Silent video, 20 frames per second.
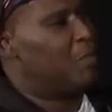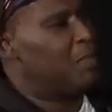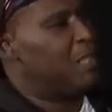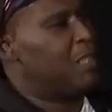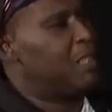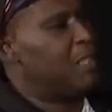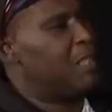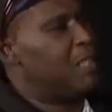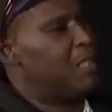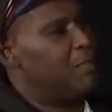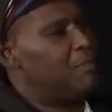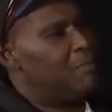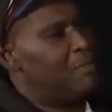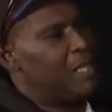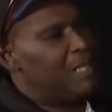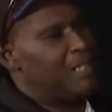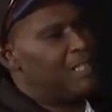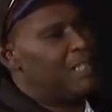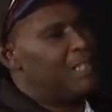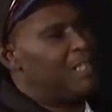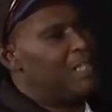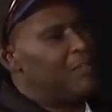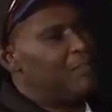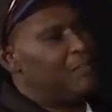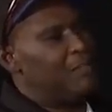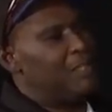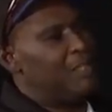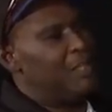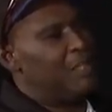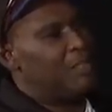when I came back, they
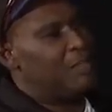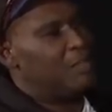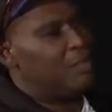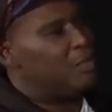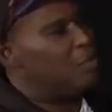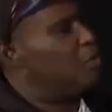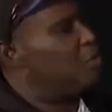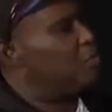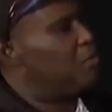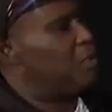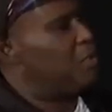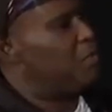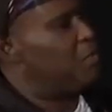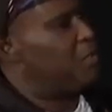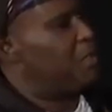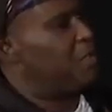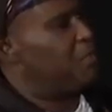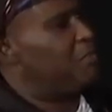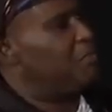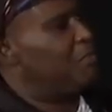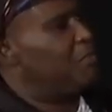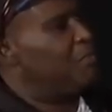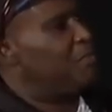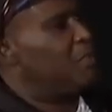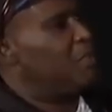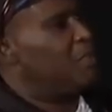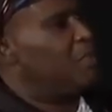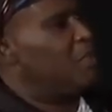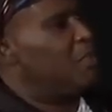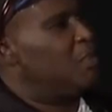never turned me away.
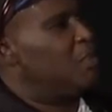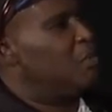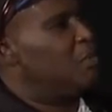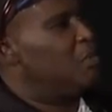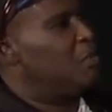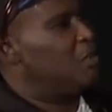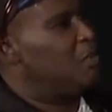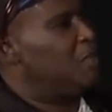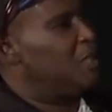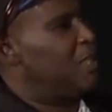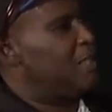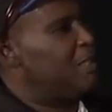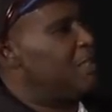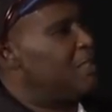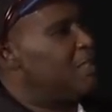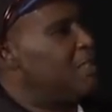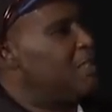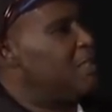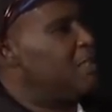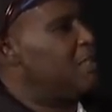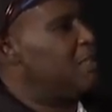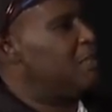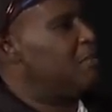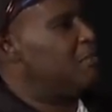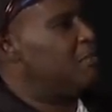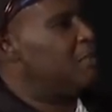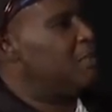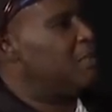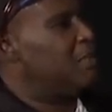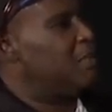Mm-hmm. You know, at the
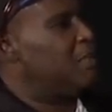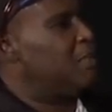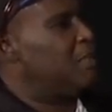time,